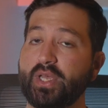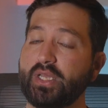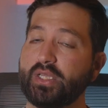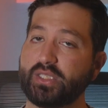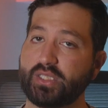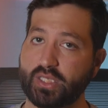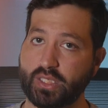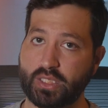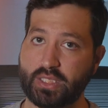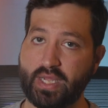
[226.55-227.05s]

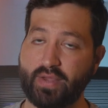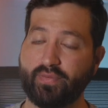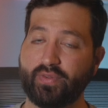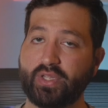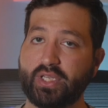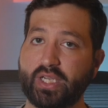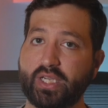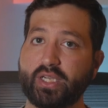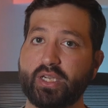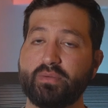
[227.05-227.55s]
So
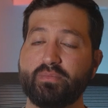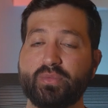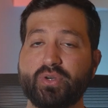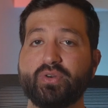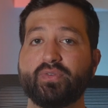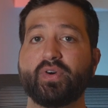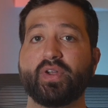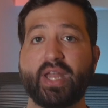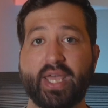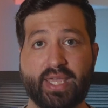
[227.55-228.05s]
definitely a good
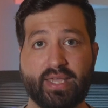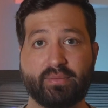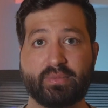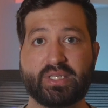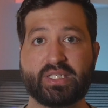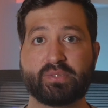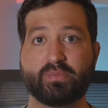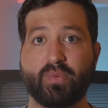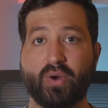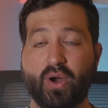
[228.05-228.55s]
move on
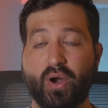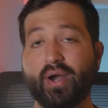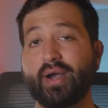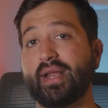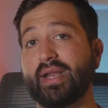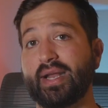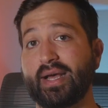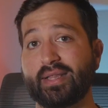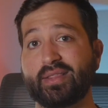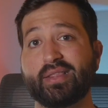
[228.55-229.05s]
AMD's part,
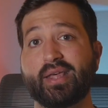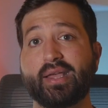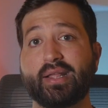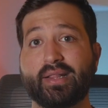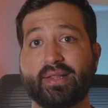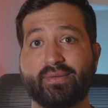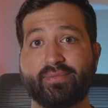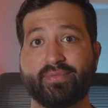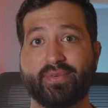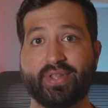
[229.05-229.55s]
and I thank
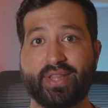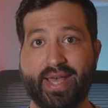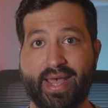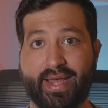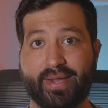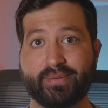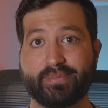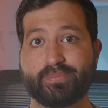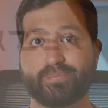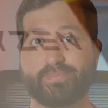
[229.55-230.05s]
them for that.